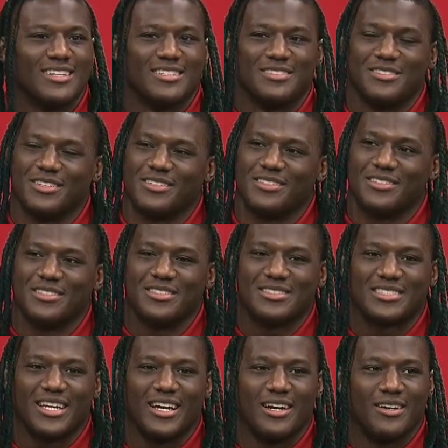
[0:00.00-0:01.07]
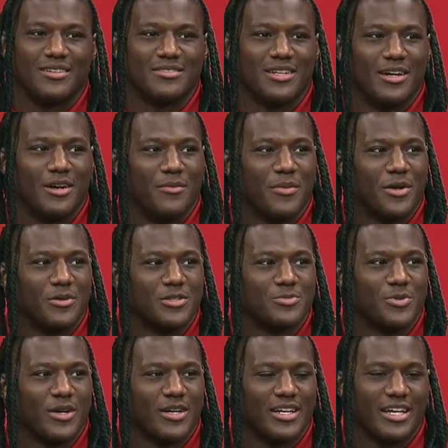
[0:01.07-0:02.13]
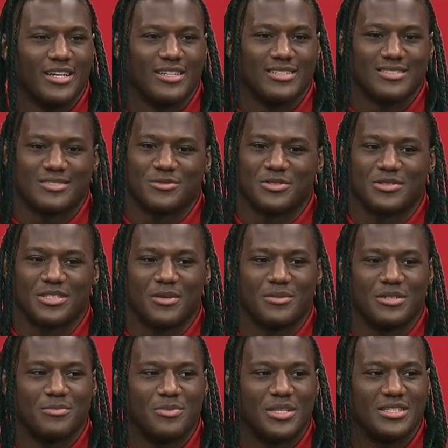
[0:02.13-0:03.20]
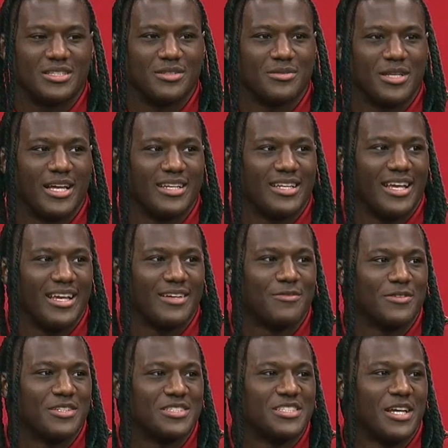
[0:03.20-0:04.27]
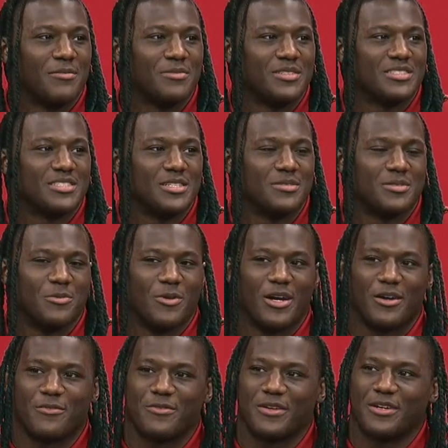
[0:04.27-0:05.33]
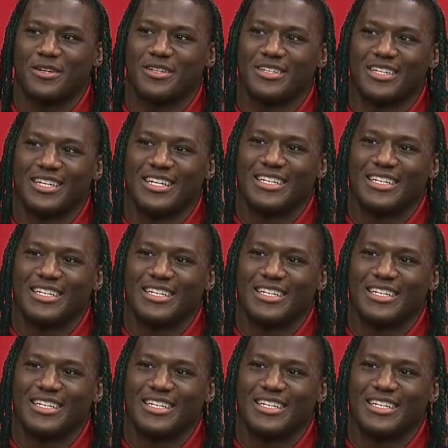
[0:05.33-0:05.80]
you know, the little town, uh, Melrose Park Gales, we was able to beat them that day for the championship, the YFL